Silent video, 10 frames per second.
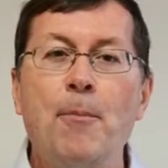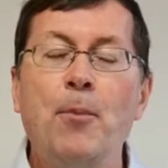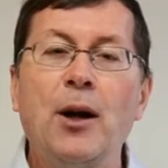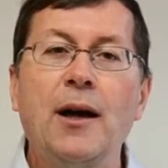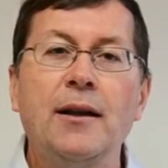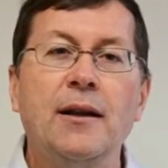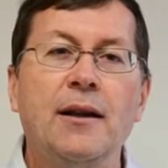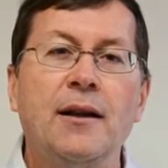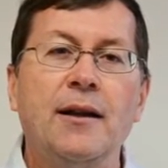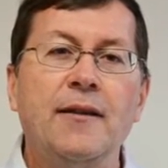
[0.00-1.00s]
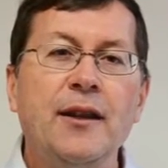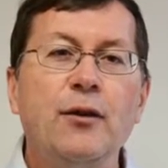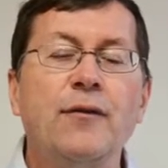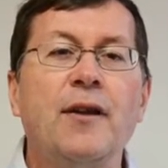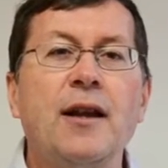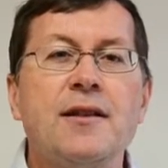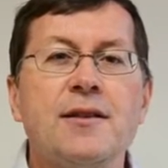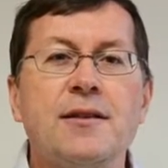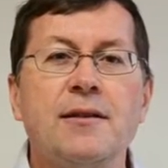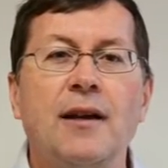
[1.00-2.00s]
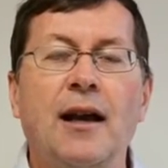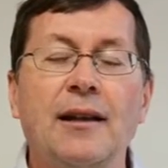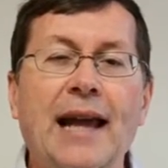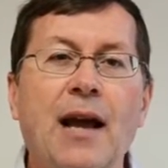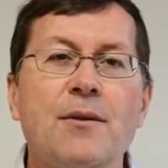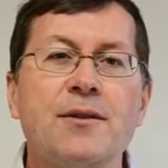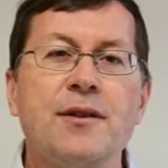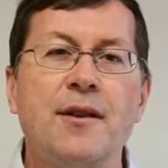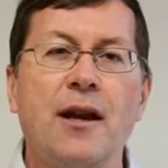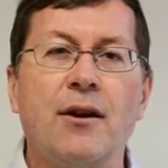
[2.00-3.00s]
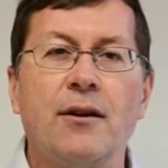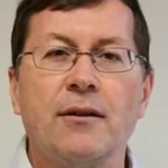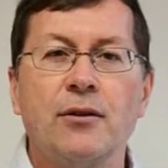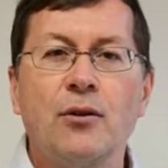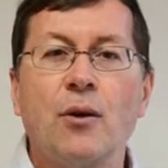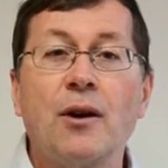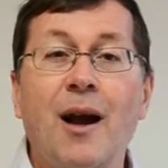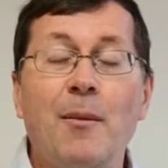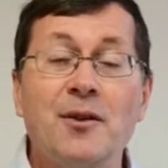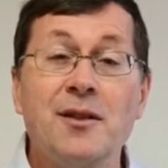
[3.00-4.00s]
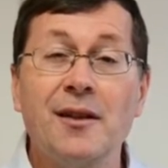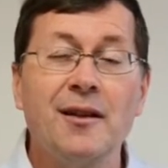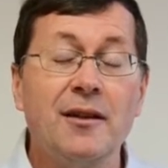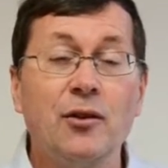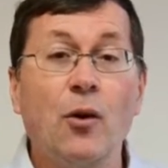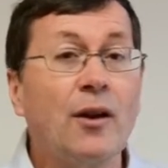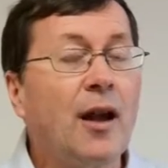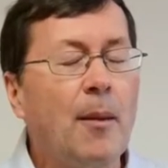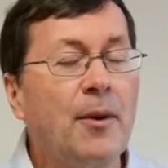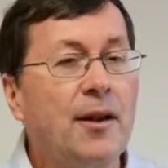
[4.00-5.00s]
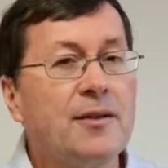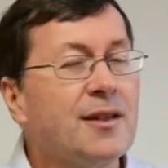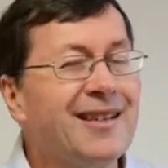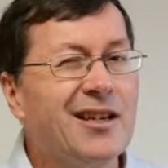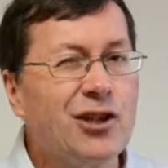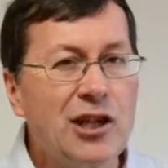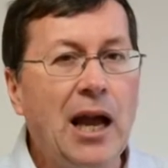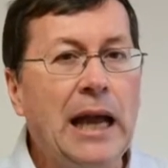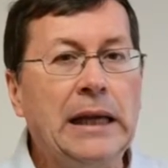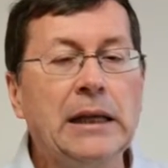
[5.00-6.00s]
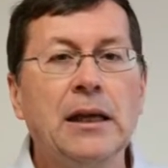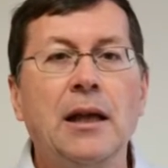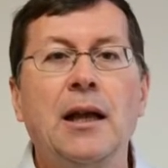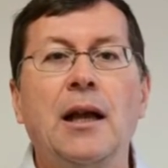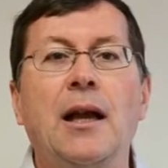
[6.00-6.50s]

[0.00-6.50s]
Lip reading: But the interface allows their core competency to shine.